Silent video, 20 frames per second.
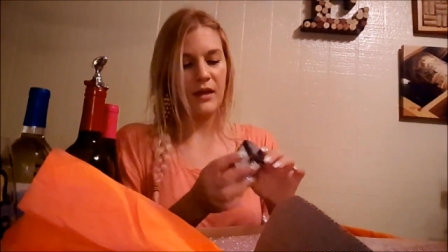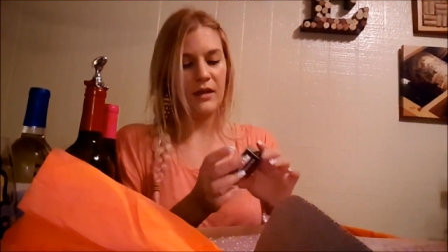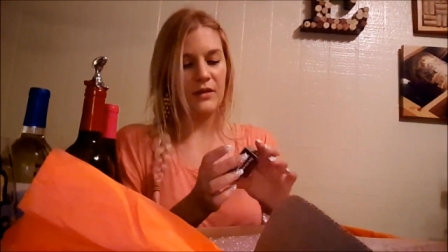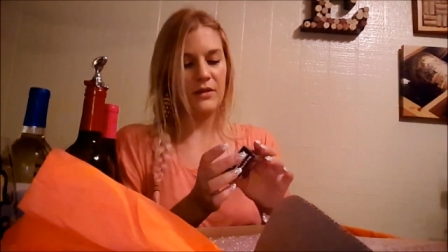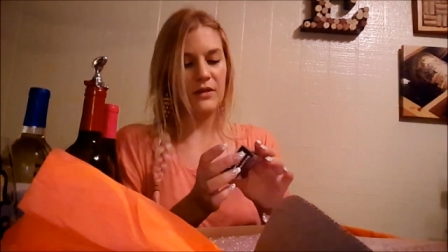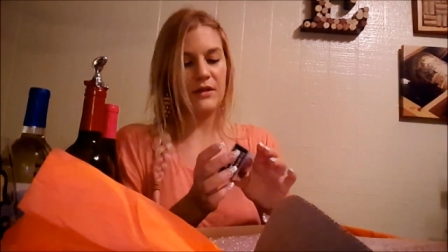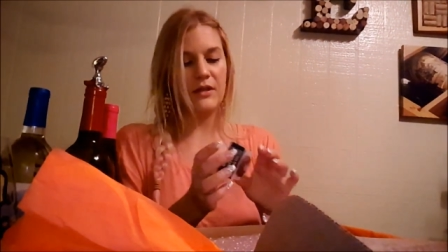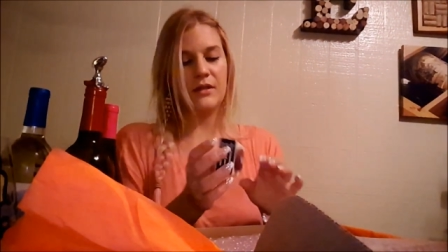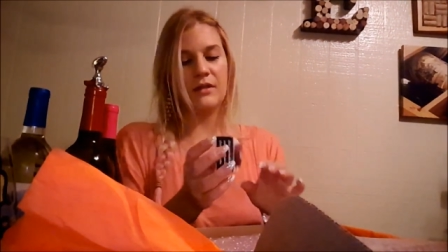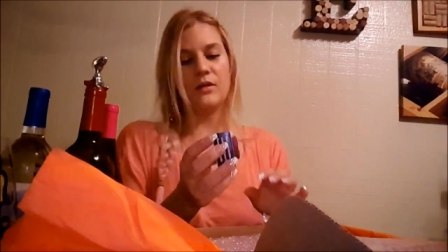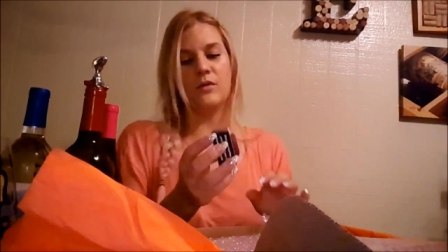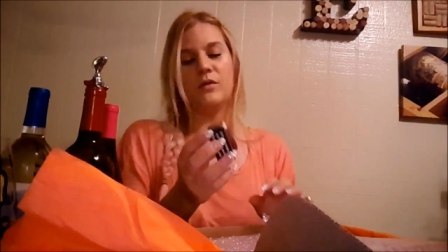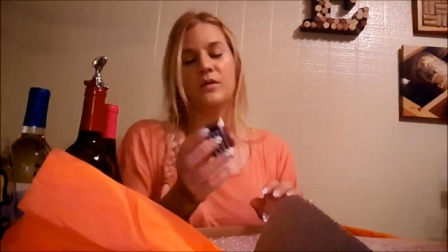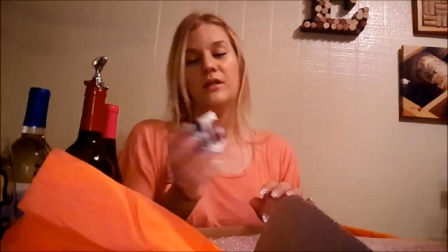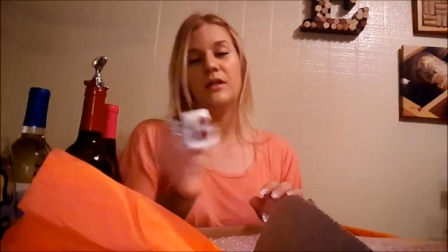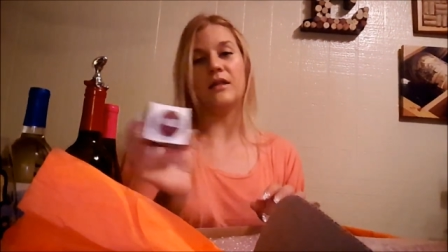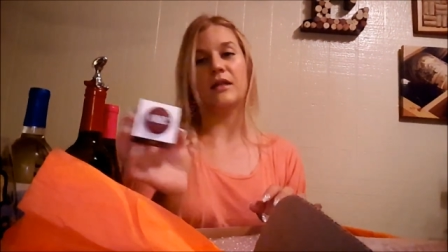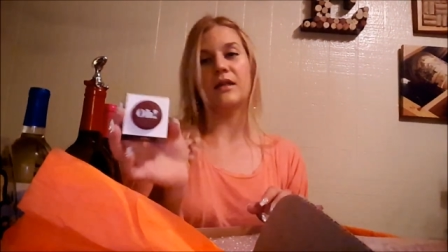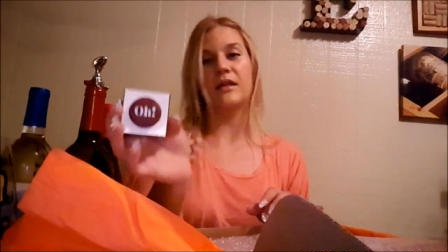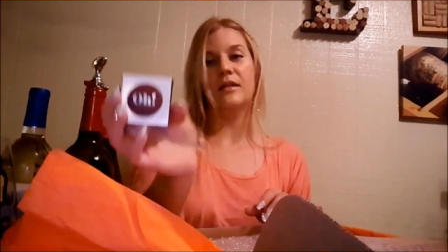And this is
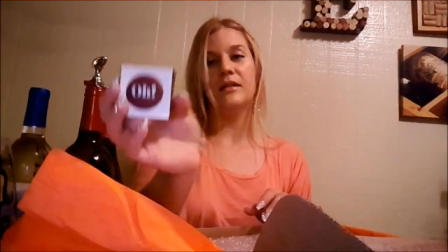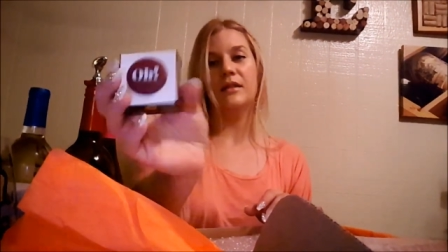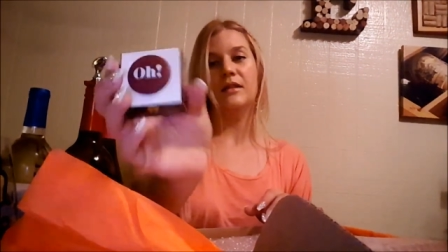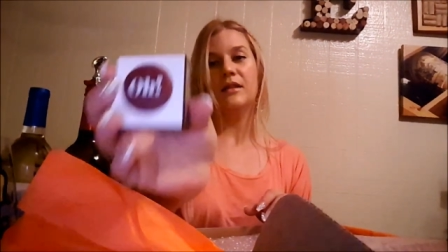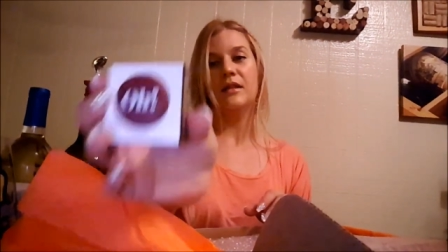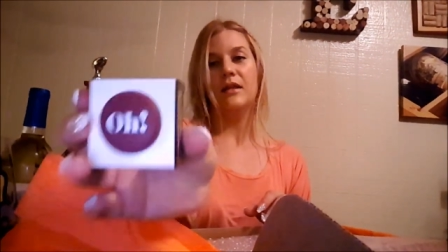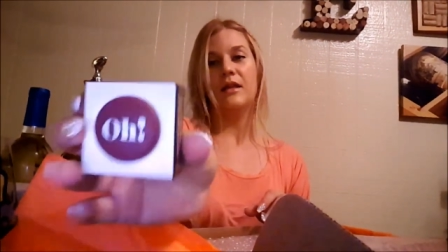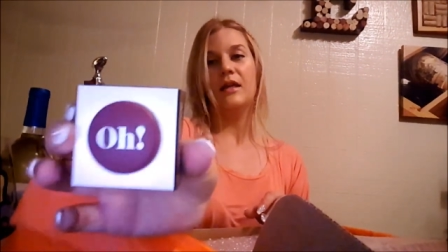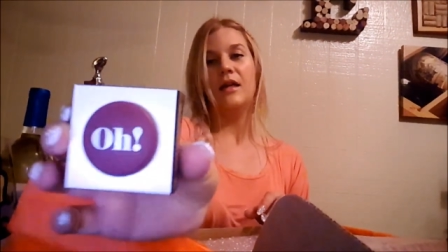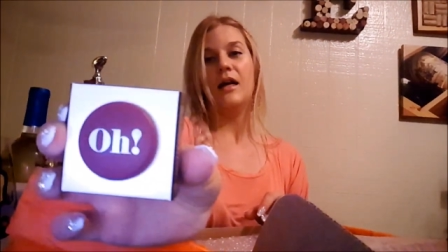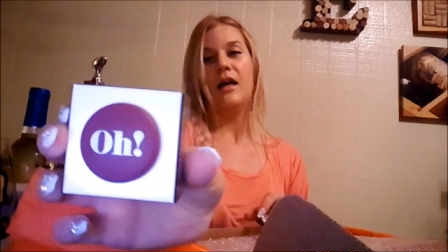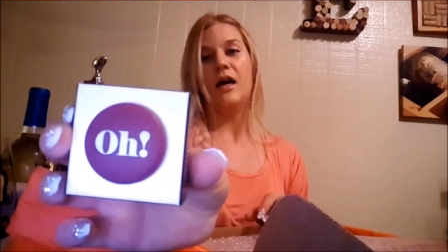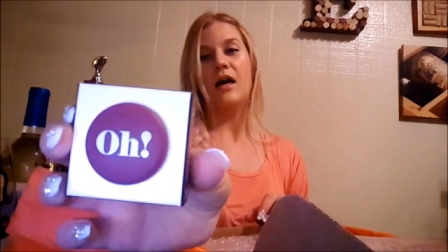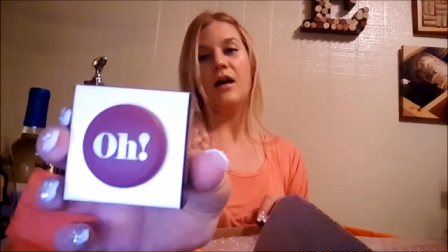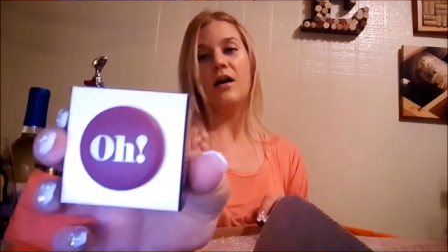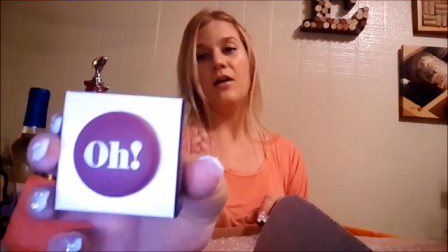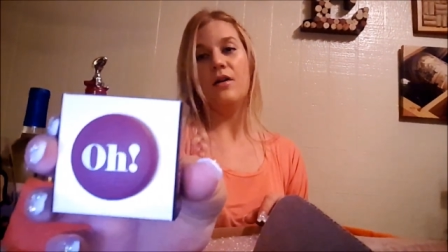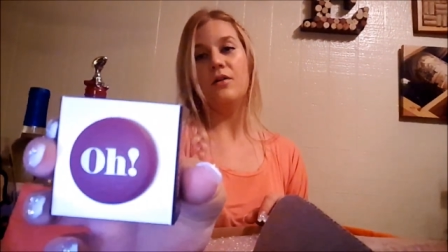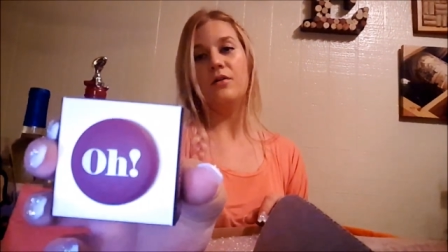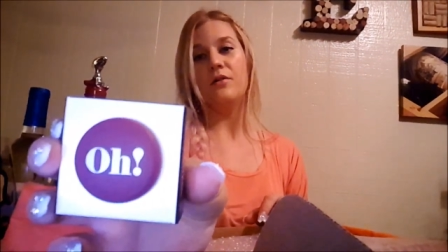cool. Look.
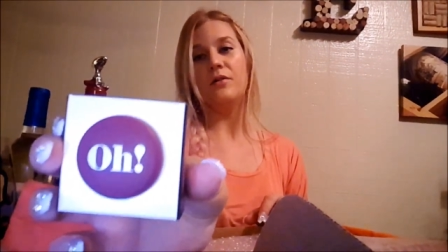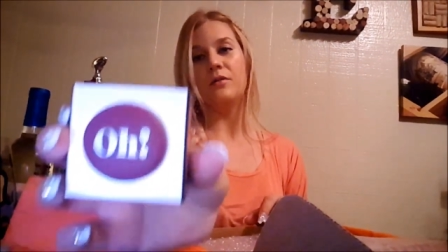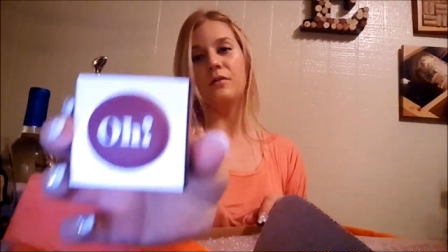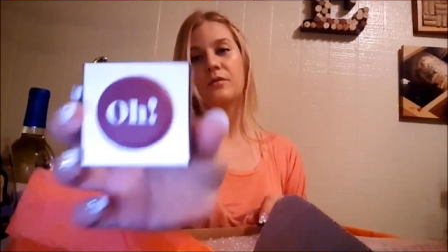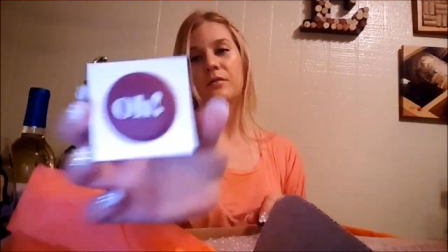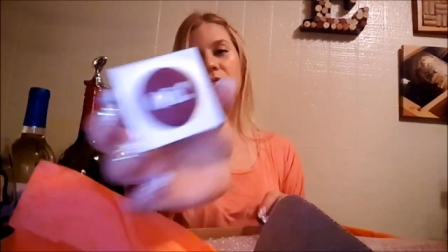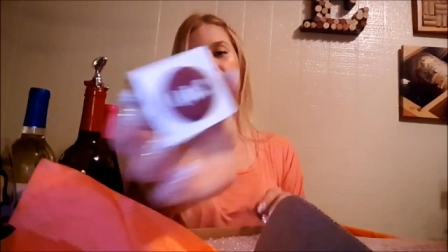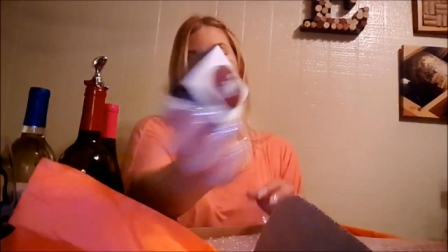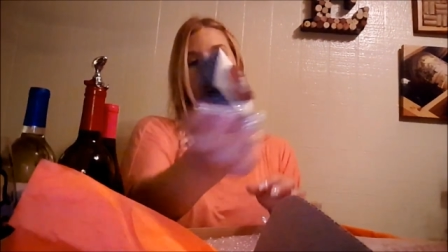Oh,